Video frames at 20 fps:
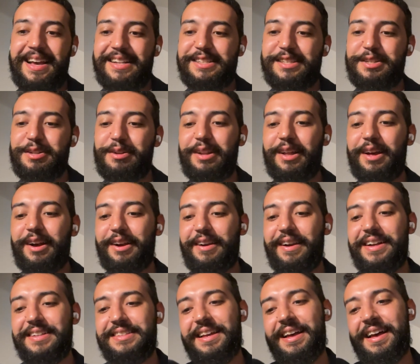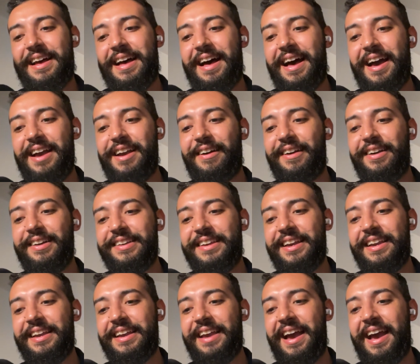it's no longer at the high
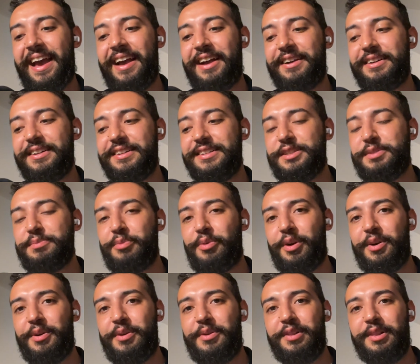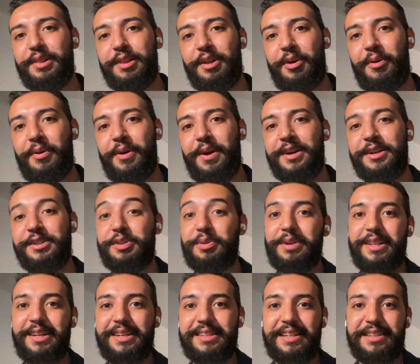arcing angle, it's more lower. So we
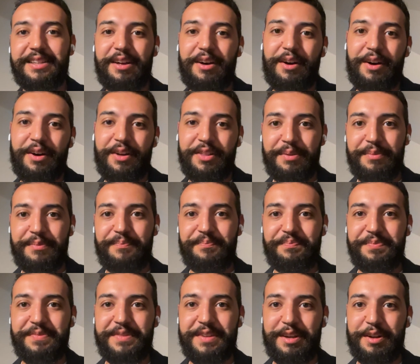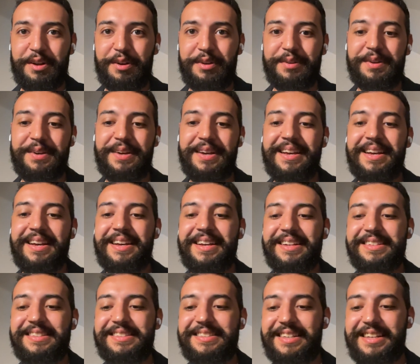looked at all the,
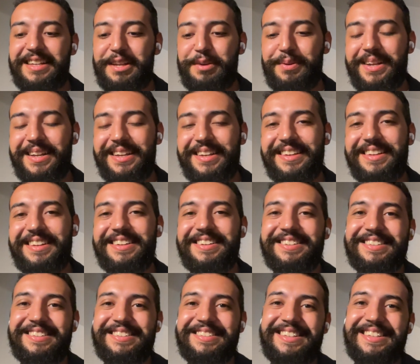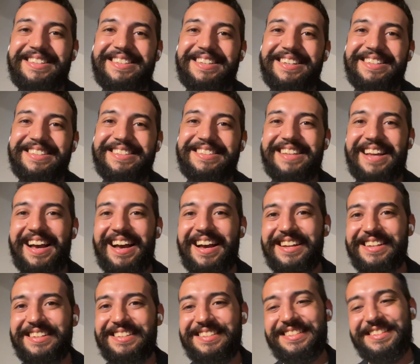teeny weeny details,
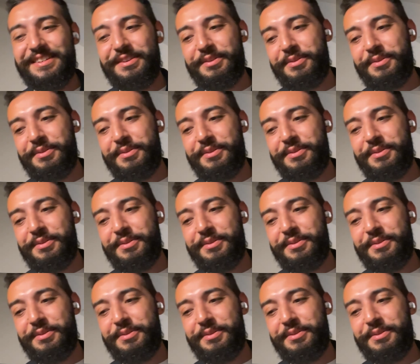and